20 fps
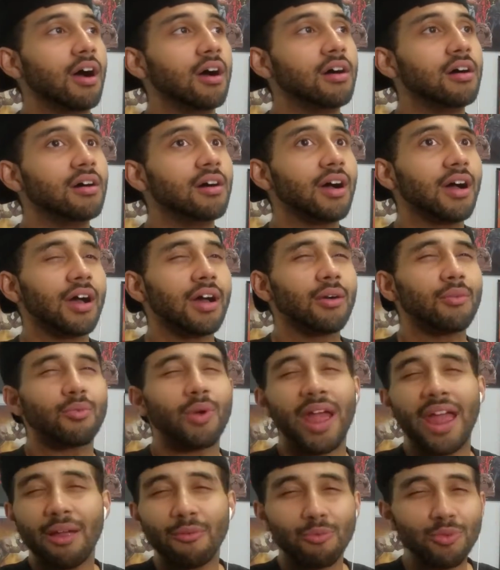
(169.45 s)
Uh,
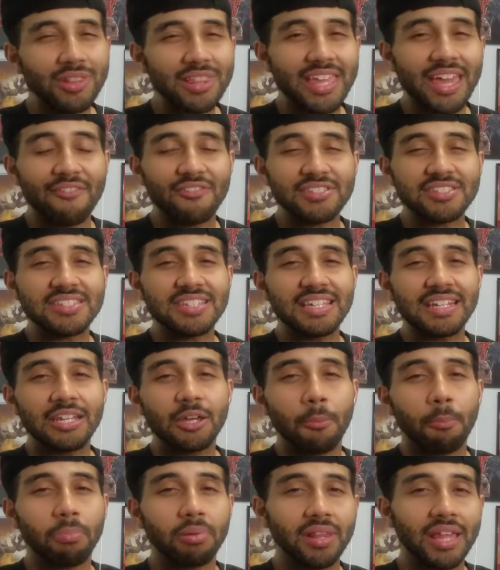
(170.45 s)
I really haven't seen
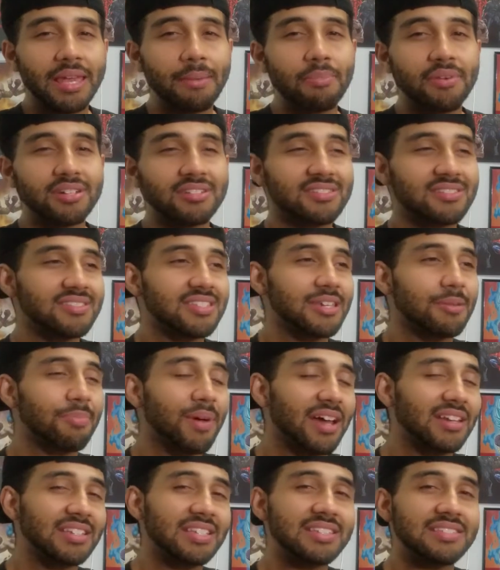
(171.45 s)
him play much except
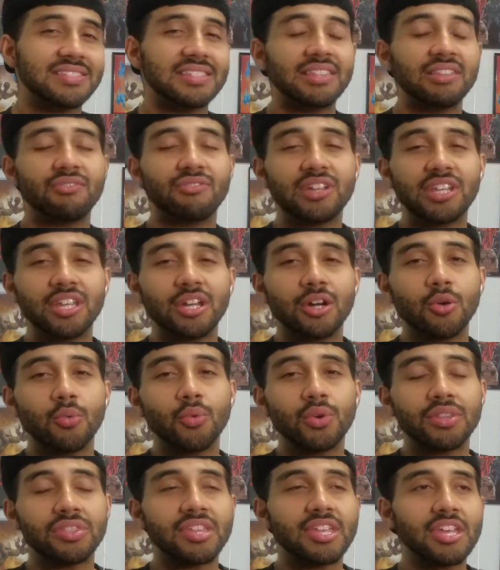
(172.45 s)
I did see the video
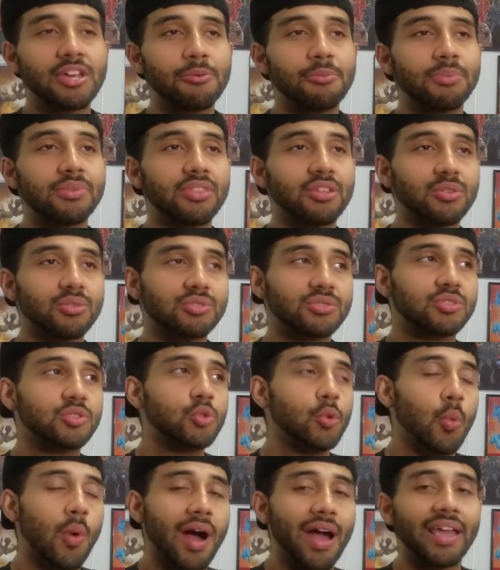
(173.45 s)
with him and those
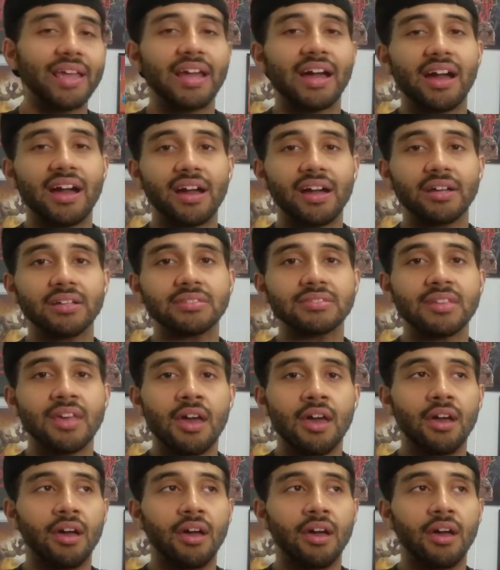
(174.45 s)
two white guys